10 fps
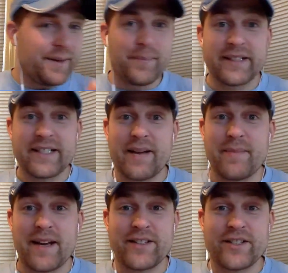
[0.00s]
Big time
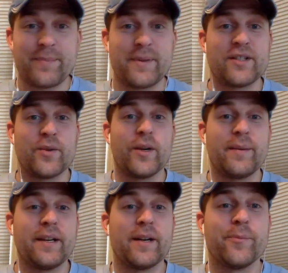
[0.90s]
matchup, and so we got to
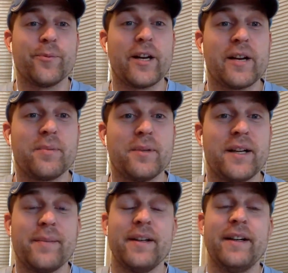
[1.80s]
become ready to play.
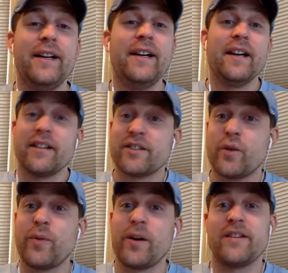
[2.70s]
But so
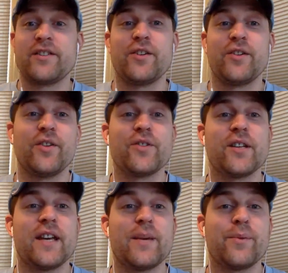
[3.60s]
far this year, those are the
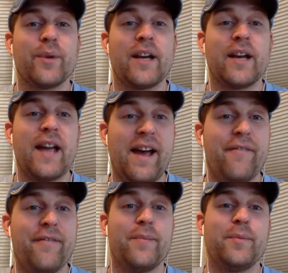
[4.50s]
games we kind of have
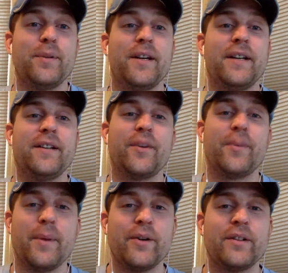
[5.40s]
come to play. The
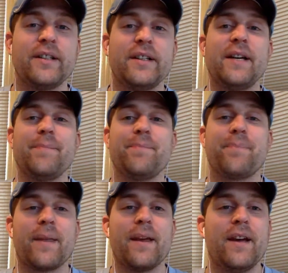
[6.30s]
Maryland game,
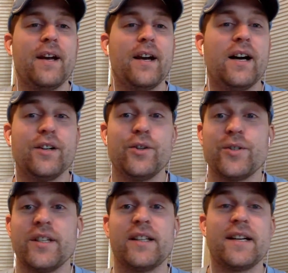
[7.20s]

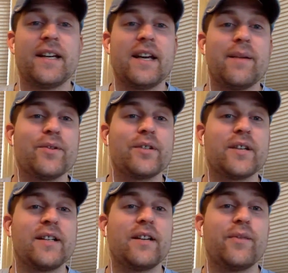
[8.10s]
UCLA game, those kind
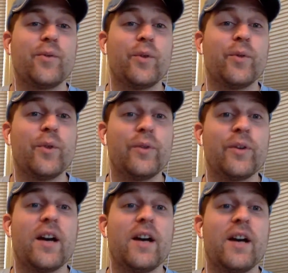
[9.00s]
of stuff. We've
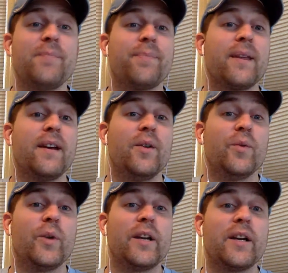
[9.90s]
come
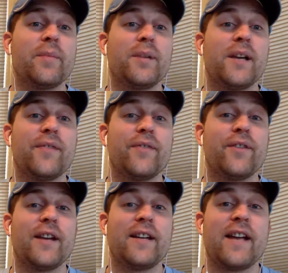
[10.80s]
ready to play for
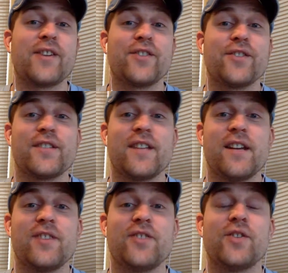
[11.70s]
that national
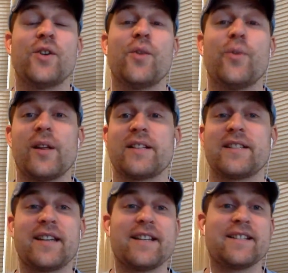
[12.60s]
stage. So hopefully that's the
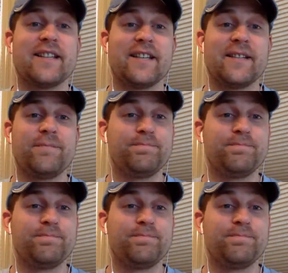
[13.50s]
case again.